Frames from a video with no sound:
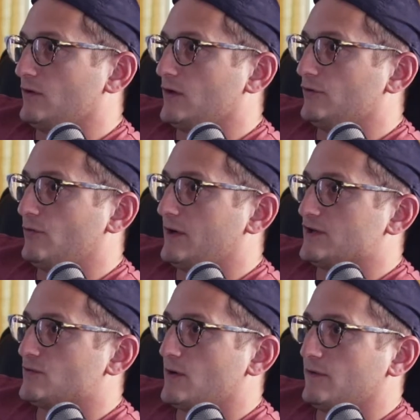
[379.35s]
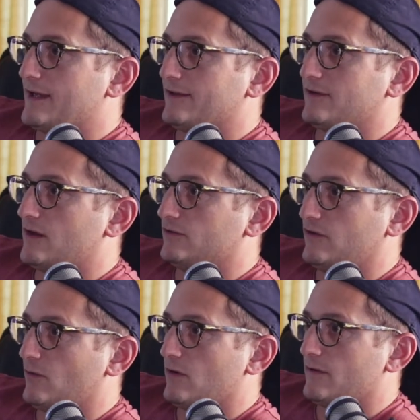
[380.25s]
low 20s, $21,000 a
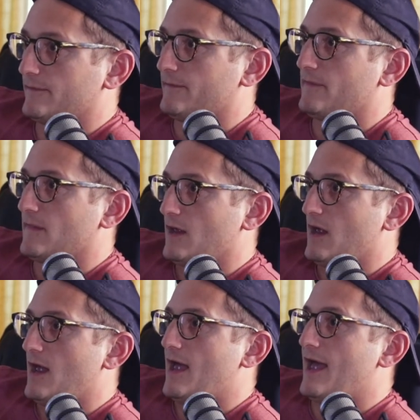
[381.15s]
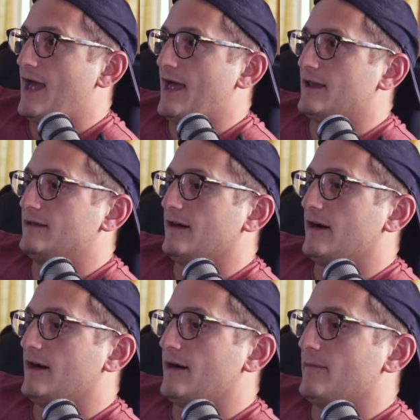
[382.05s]
door. And
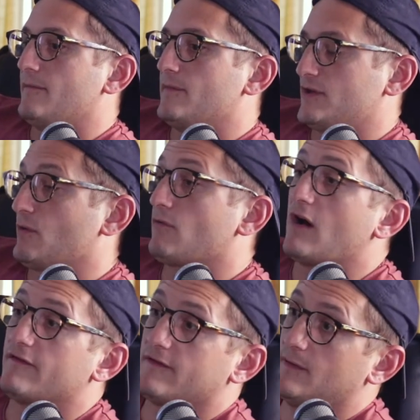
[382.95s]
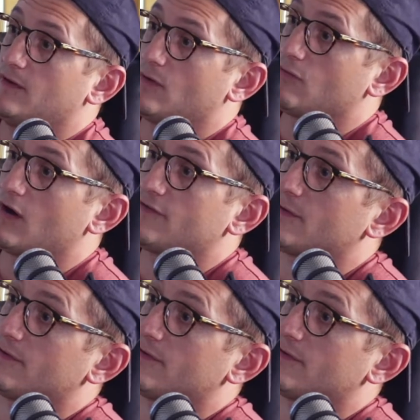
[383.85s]
but they were rough. I mean, they were rough. The